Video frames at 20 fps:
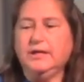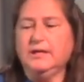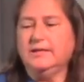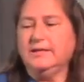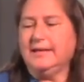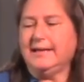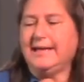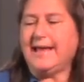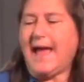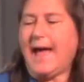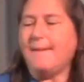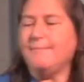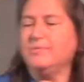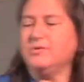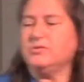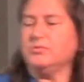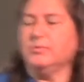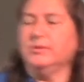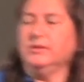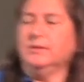in the gap
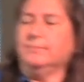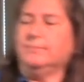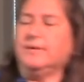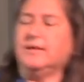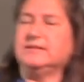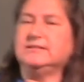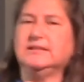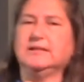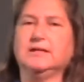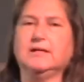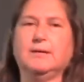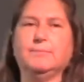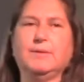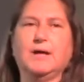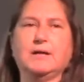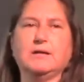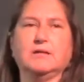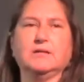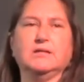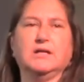between the bus and come
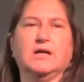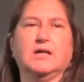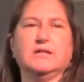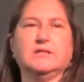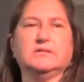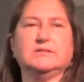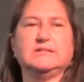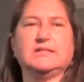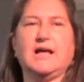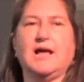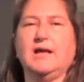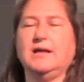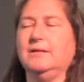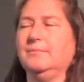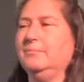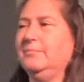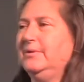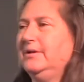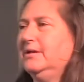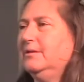out on the other side
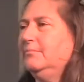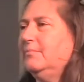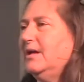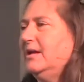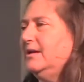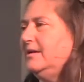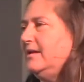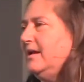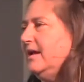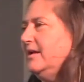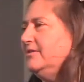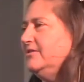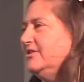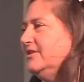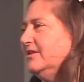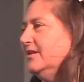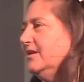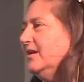and be in meditation.